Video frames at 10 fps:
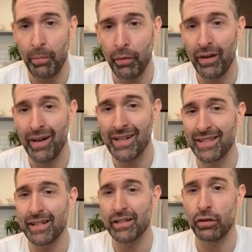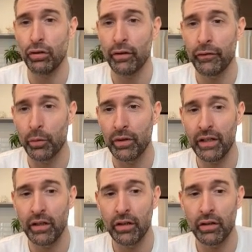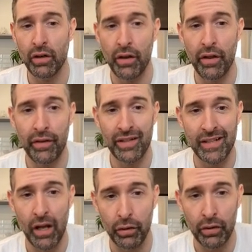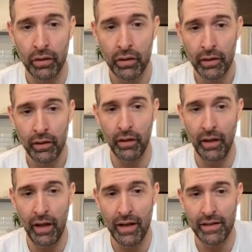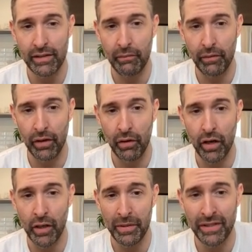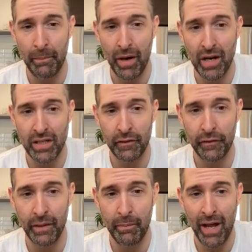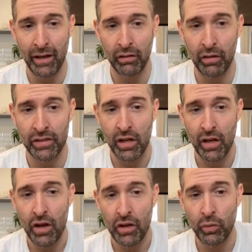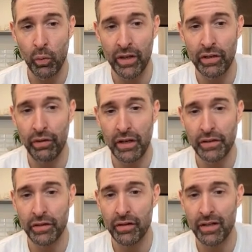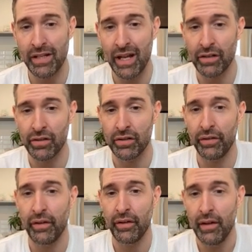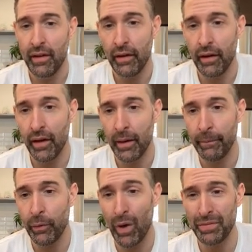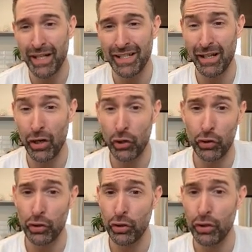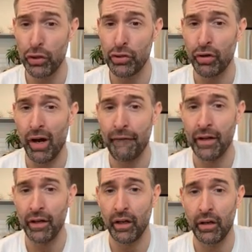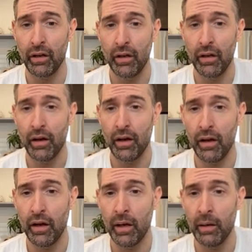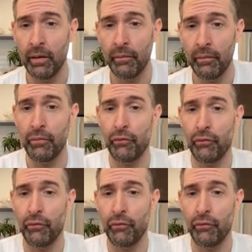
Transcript: of the nice things to look for here are that the seller has 100% positive feedback across 22,000 transactions. The website's got good traffic and